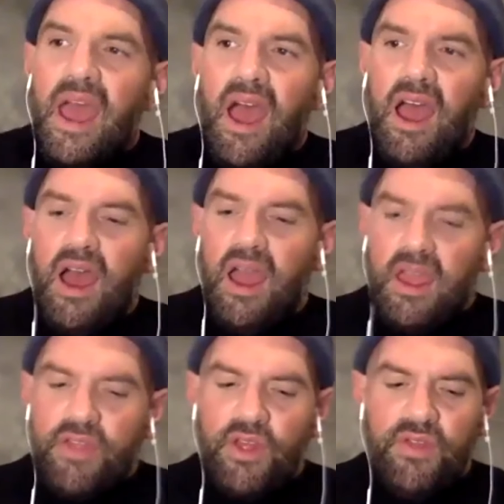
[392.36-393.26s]
yeah, I,
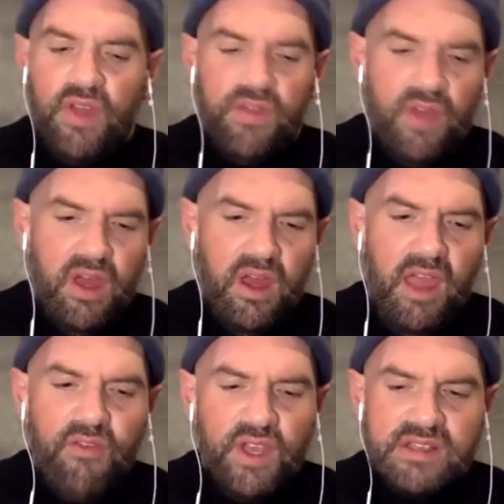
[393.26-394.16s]
the, the, the
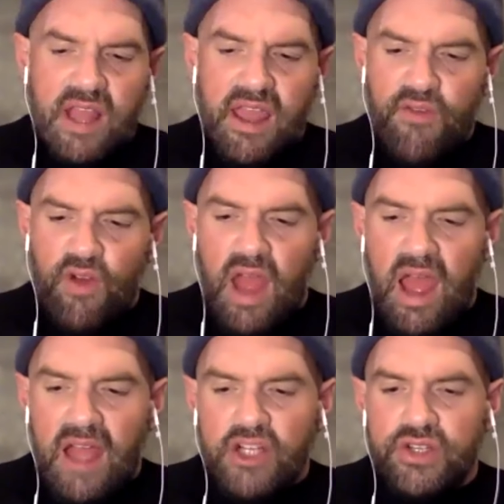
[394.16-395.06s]
heaviest I ever
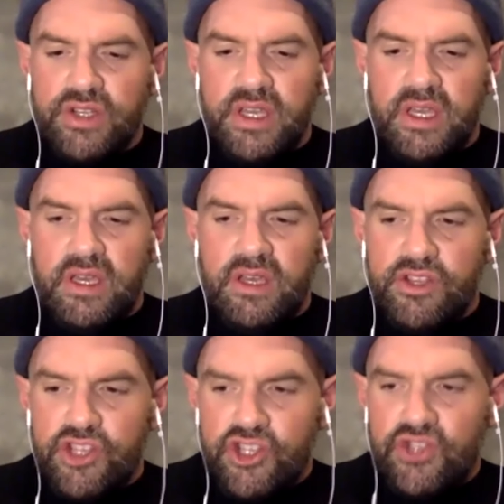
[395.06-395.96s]
actually
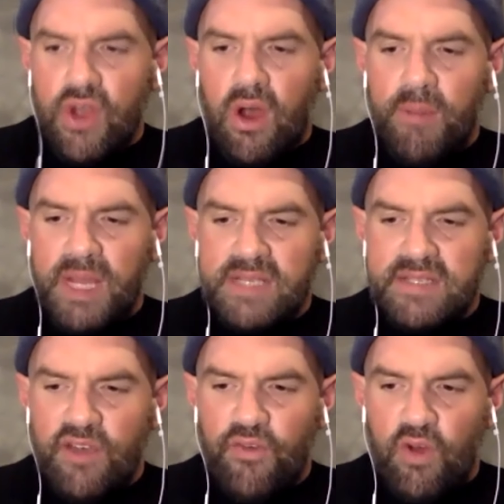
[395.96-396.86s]
saw
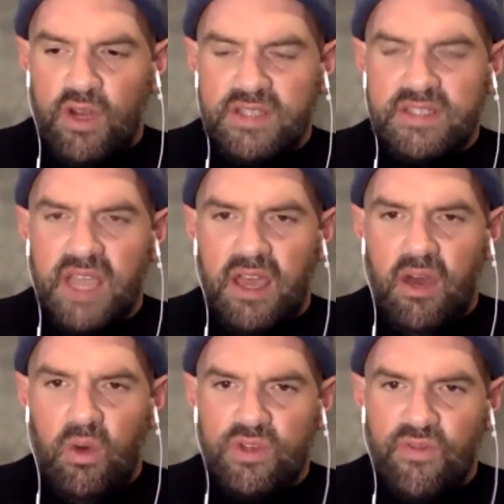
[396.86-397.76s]
myself on a
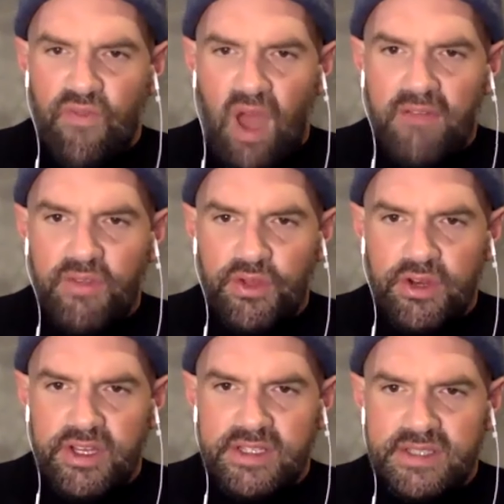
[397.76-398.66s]
scale was
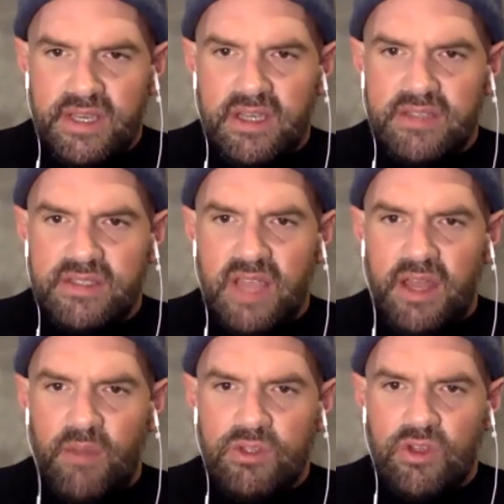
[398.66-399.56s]
536,
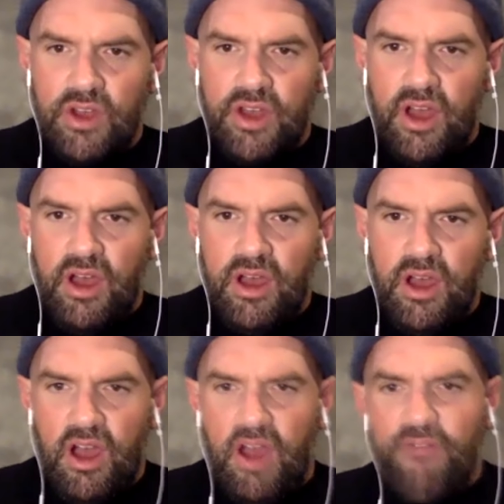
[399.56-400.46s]
and it was on a,
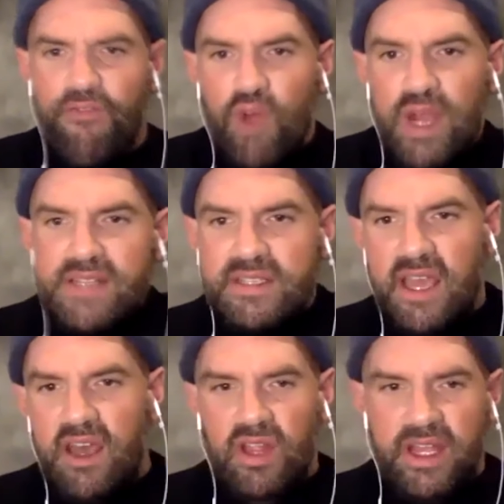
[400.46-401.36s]
a, freight
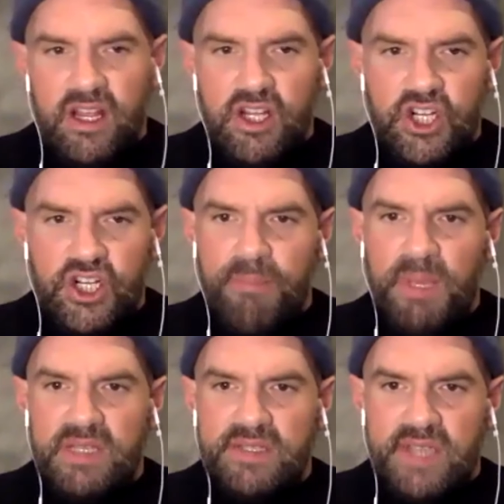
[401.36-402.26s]
scale, like a
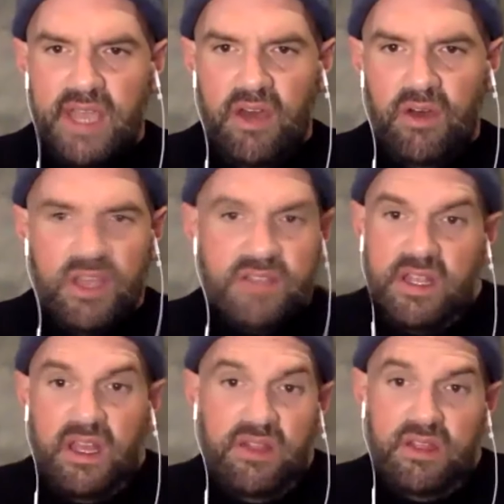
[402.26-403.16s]
shipping scale,
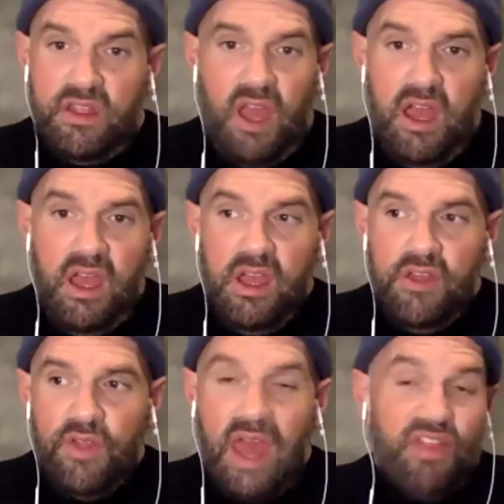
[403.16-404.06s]
because they that,
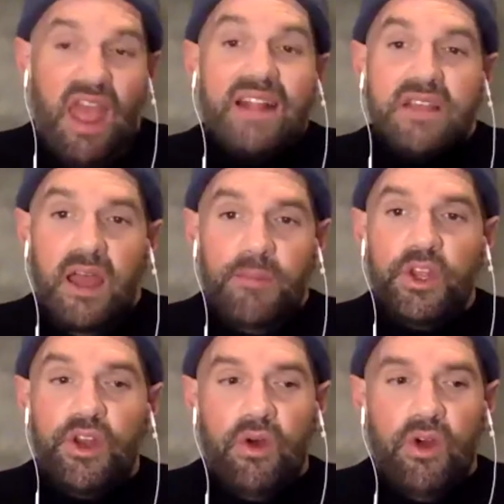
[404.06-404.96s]
at that
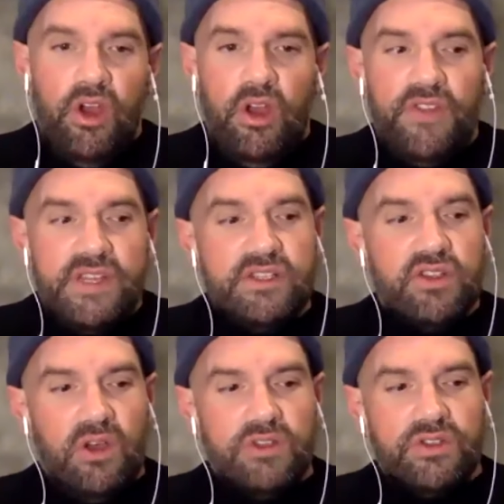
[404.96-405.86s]
time, you know, this
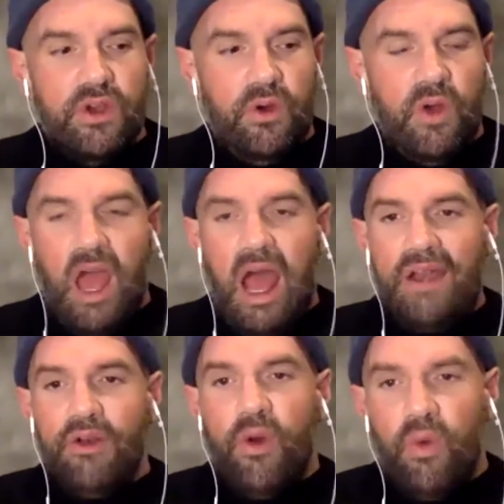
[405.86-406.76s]
is also
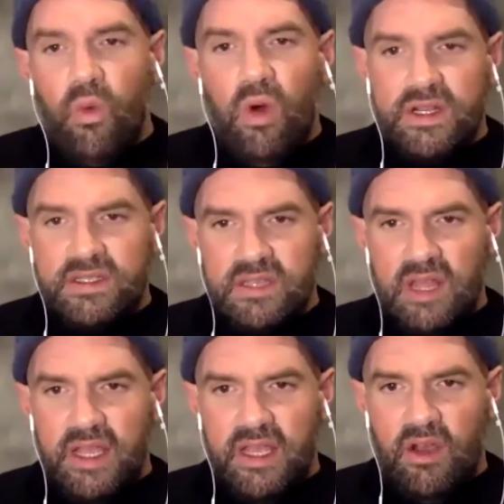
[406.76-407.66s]
I don't know what it's
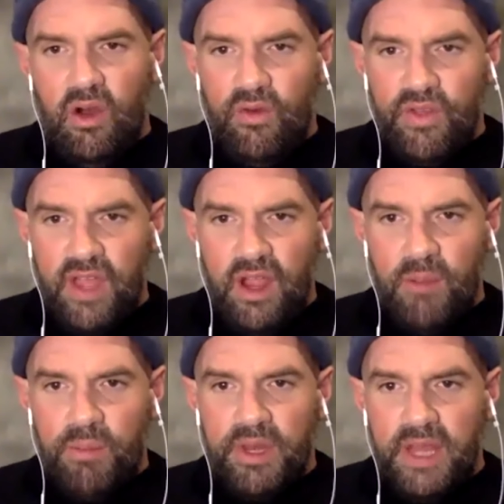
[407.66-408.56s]
like over
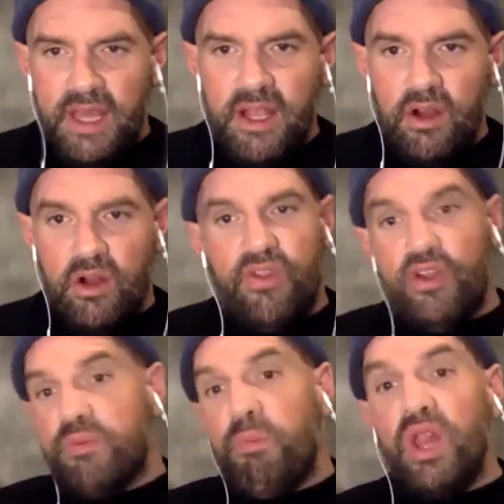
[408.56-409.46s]
there, but here
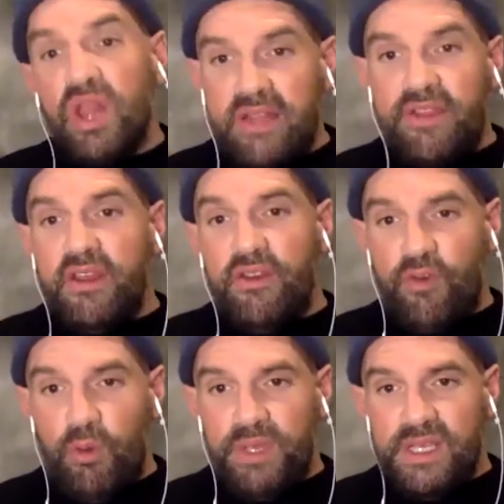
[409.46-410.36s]
there's plenty
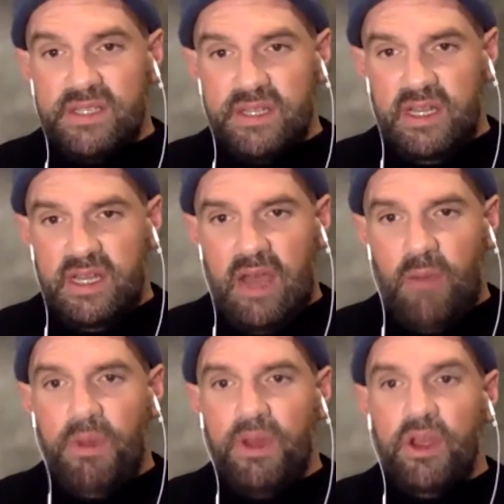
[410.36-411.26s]
of obesity
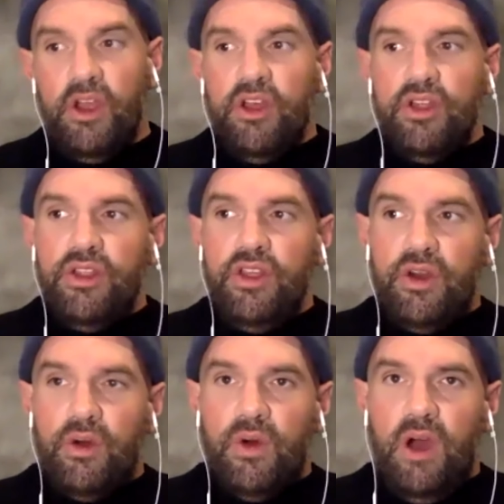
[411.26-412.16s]
now, but. Mm.
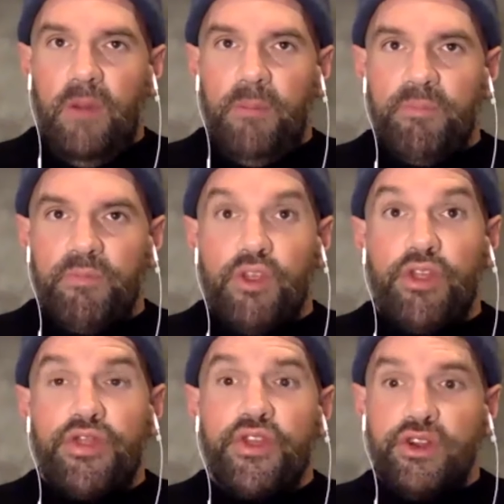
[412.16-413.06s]
You know, um,
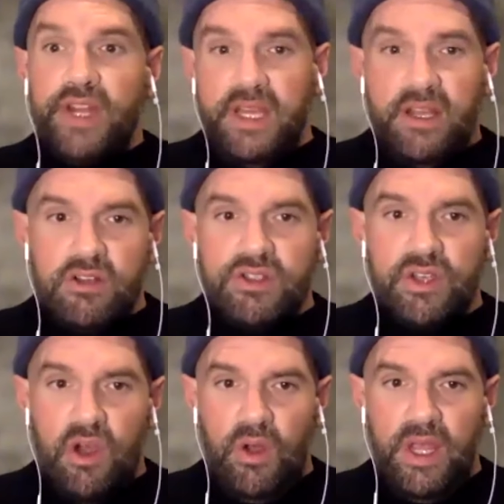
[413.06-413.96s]
30 years
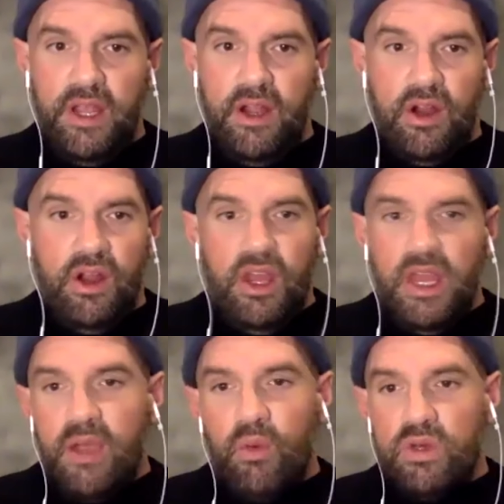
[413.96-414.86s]
ago here,
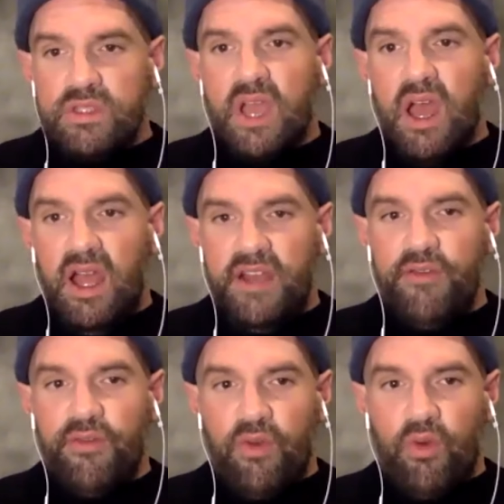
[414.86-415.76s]
it was kind
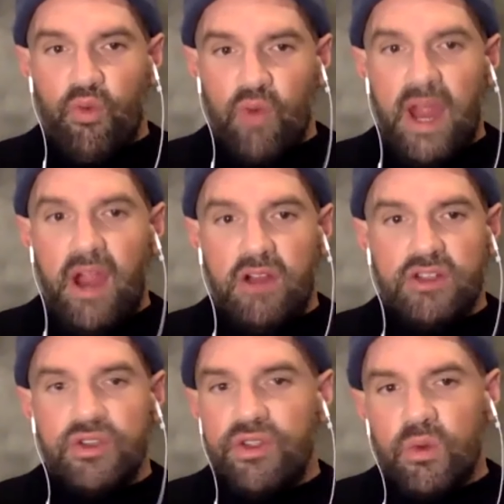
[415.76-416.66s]
of rare.
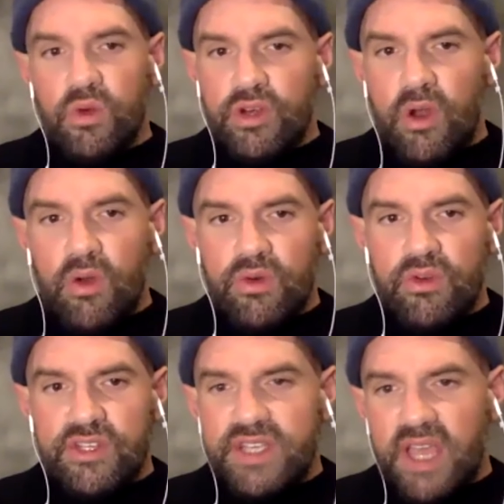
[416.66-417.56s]
So there were no
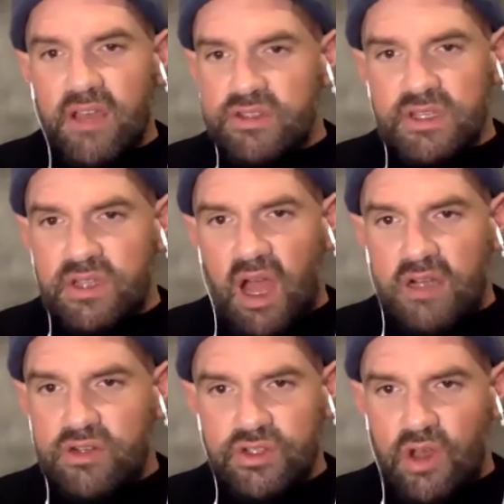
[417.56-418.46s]
scales at
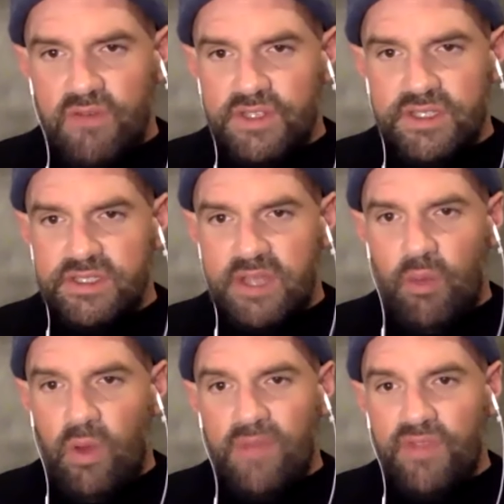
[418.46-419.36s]
doctors' offices
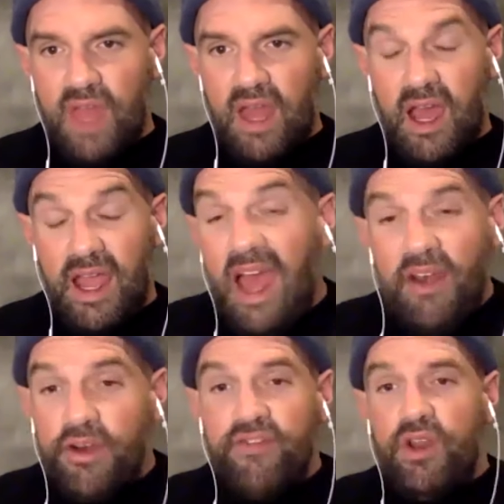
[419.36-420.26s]
that mm. went that high.
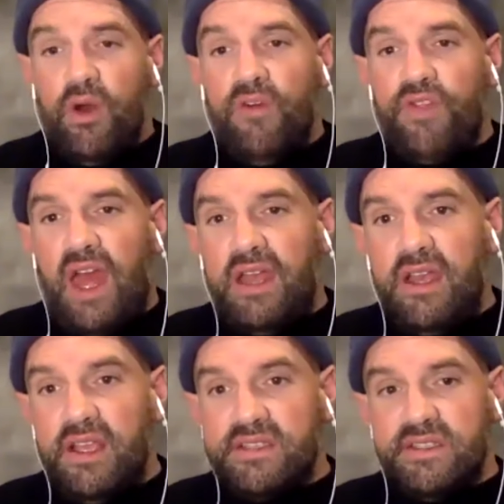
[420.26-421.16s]
I don't even know if
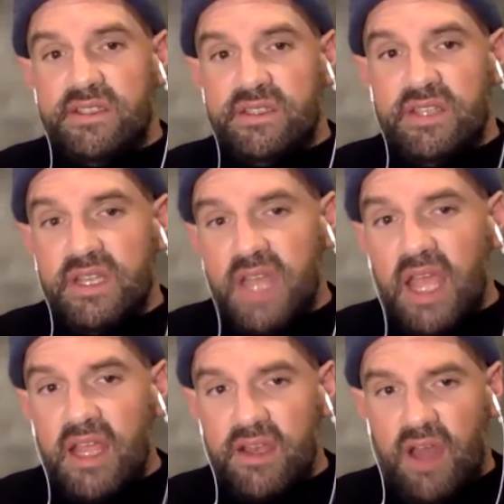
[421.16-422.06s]
that exists
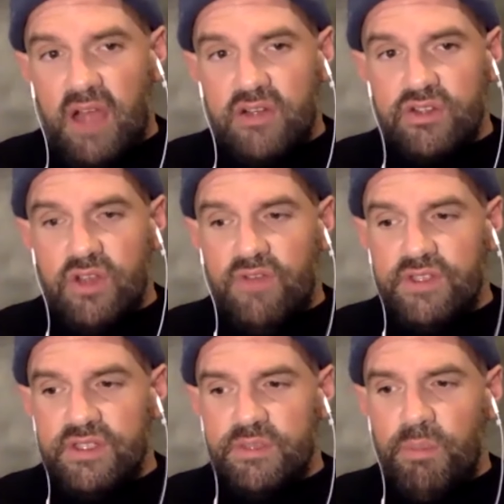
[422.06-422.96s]
today in doctors'
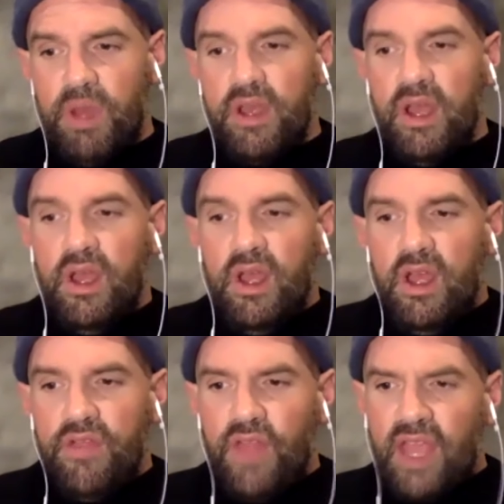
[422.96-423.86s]
offices, but
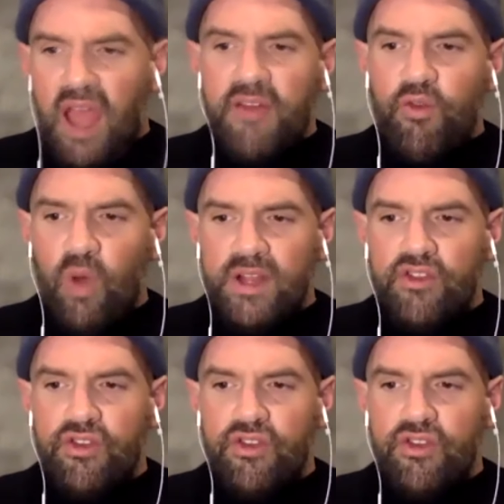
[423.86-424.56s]
they kind of went